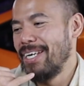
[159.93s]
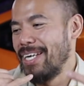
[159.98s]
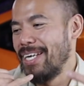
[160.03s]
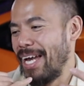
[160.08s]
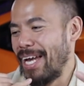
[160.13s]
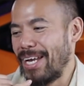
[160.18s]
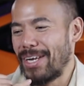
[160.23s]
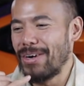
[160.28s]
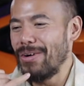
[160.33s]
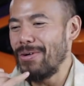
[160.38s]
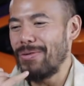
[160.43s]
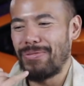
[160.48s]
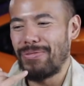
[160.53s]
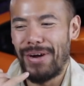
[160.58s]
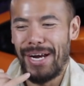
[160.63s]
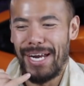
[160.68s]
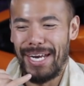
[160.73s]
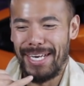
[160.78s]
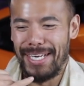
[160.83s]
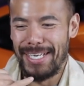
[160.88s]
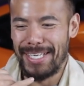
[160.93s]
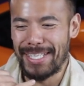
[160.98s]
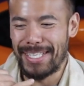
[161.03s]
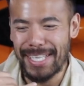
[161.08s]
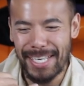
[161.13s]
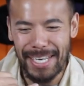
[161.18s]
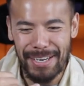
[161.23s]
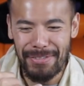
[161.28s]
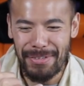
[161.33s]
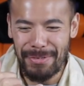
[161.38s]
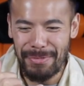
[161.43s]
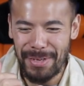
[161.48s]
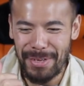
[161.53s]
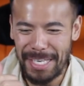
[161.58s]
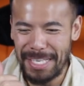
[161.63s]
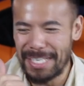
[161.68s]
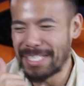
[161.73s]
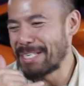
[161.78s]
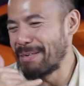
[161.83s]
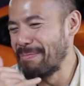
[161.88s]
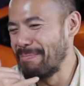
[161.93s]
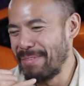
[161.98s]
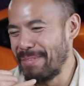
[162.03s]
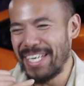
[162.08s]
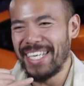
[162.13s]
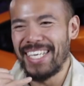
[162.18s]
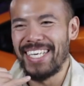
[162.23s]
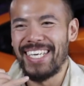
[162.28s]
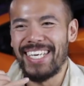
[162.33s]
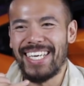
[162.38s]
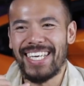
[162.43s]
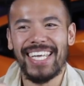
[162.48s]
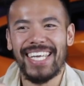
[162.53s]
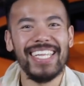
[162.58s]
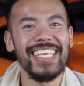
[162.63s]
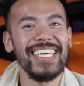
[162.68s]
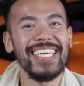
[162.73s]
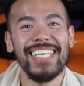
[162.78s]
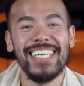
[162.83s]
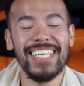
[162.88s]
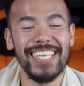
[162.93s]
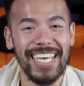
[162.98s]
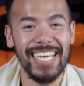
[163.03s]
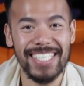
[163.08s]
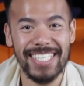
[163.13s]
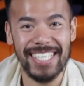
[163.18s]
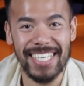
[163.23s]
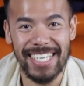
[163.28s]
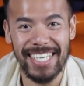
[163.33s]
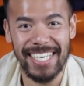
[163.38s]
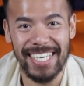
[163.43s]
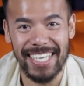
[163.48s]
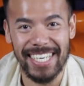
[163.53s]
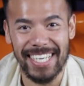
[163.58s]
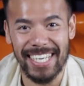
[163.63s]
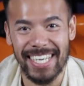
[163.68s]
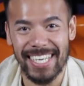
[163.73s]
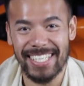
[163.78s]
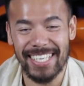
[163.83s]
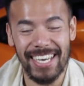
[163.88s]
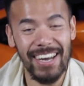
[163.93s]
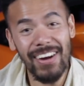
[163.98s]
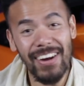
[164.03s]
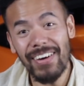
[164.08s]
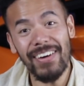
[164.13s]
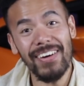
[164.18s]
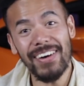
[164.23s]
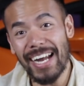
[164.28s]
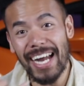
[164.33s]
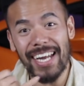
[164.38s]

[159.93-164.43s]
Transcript: a girlfriend, deliver me some money, and then they can hear nice and clearly, and they say, oh,